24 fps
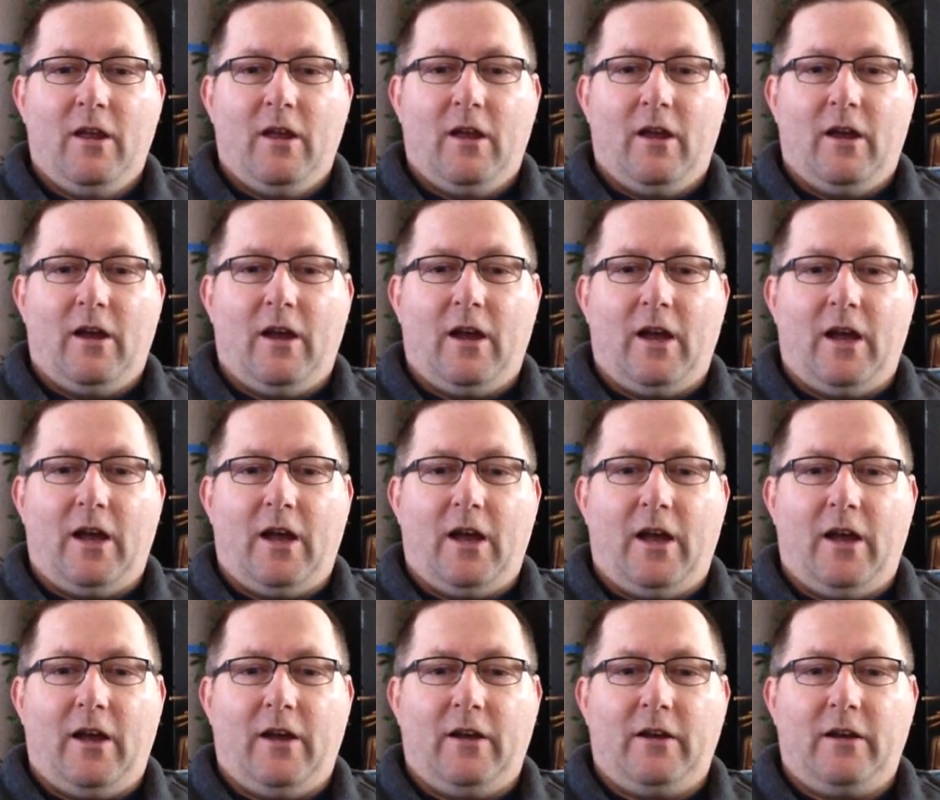
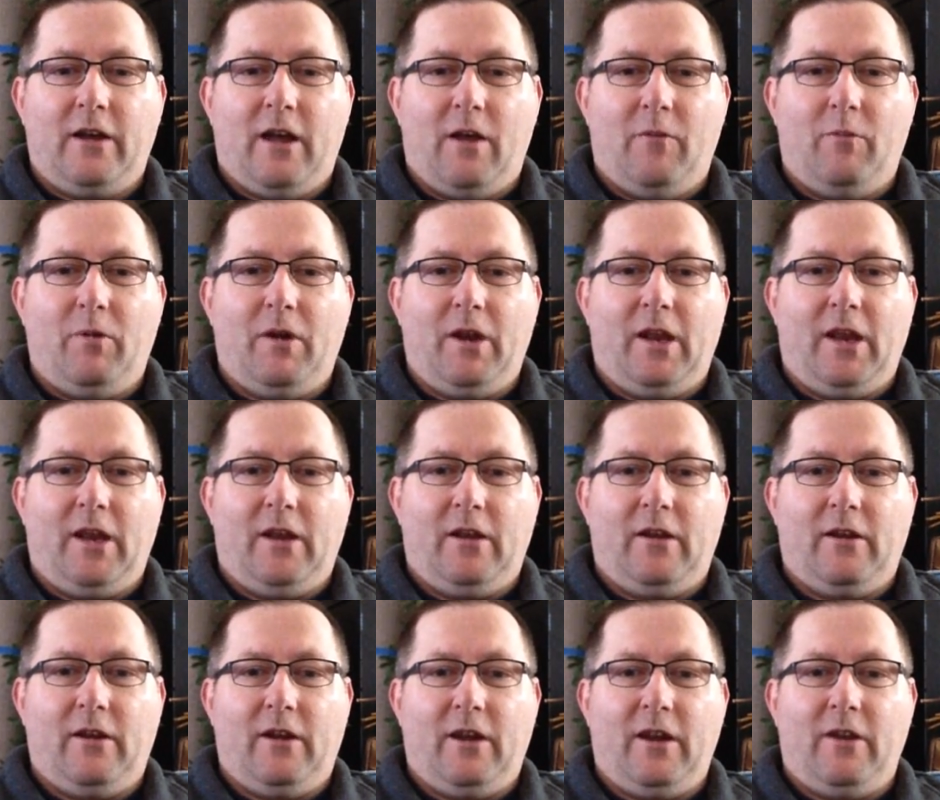
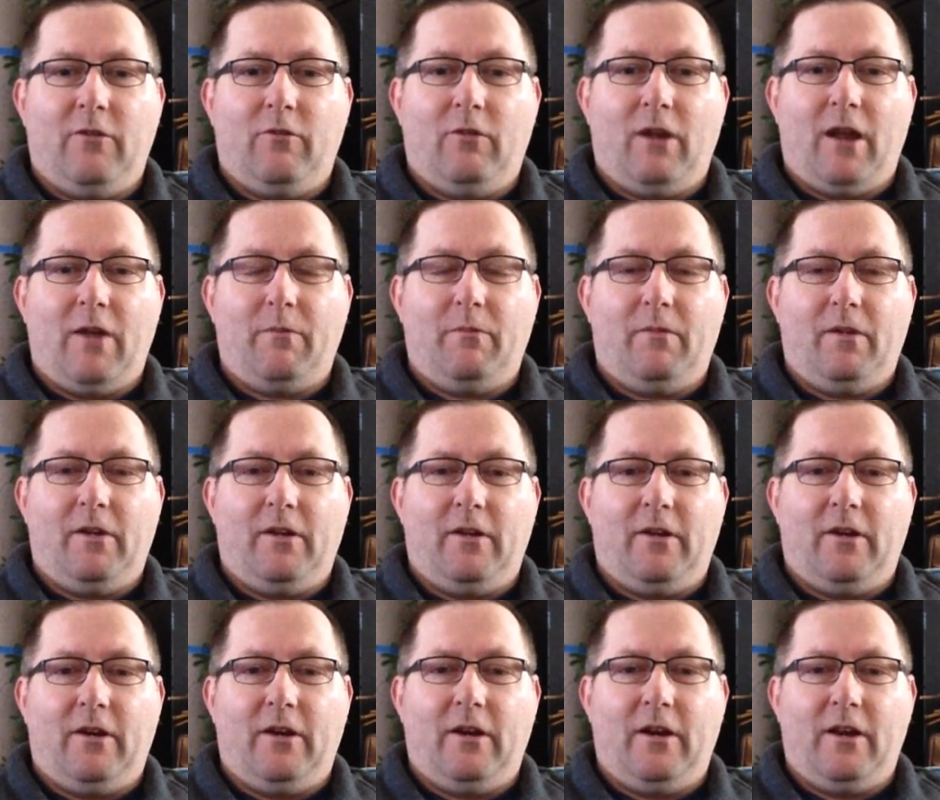company, any rep,
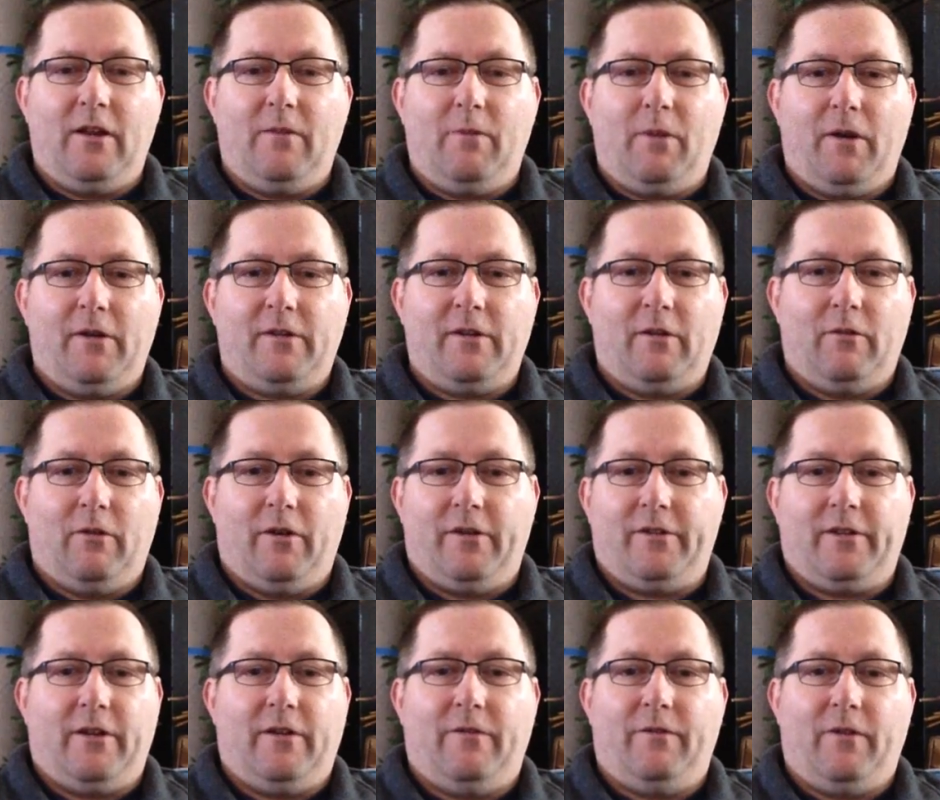or any person that
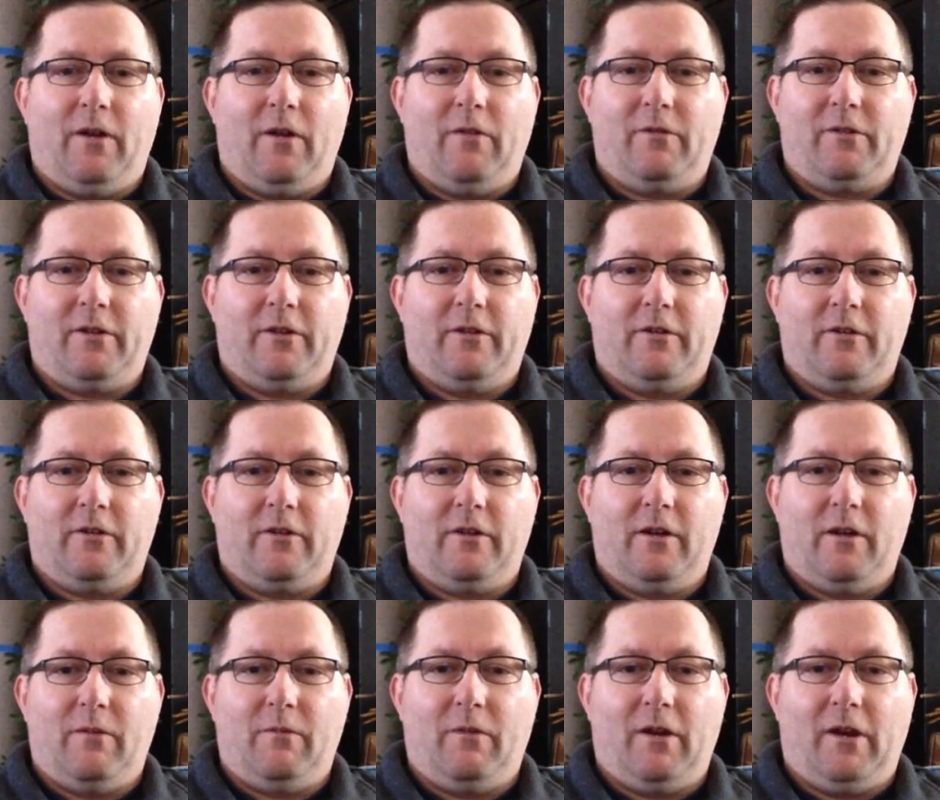works at a pharmaceutical
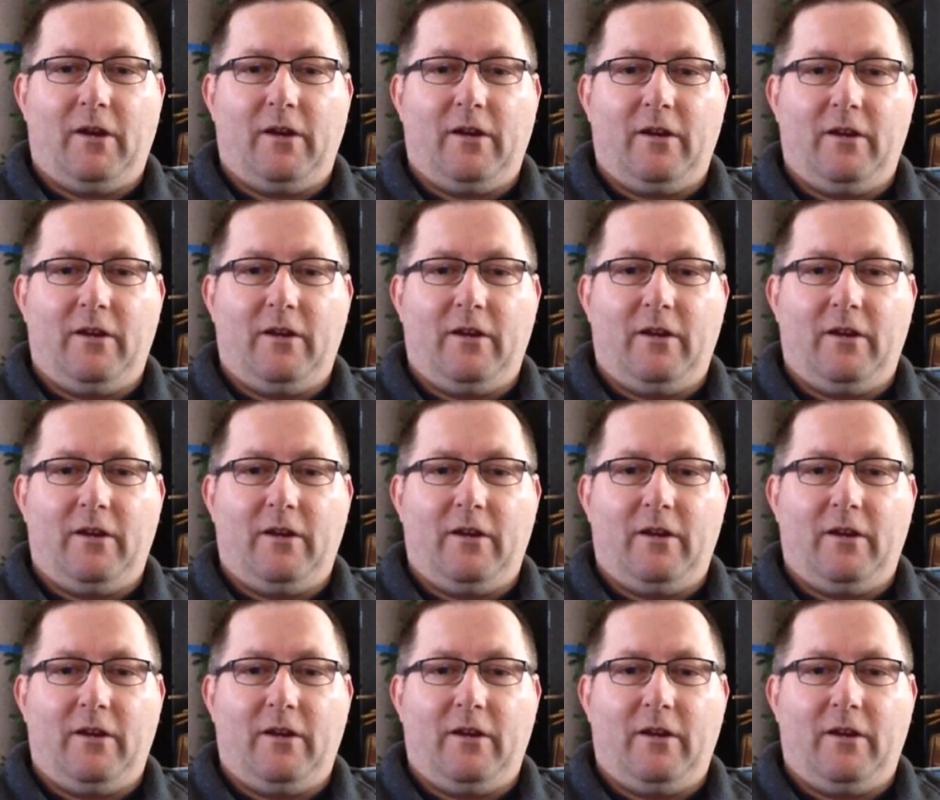company.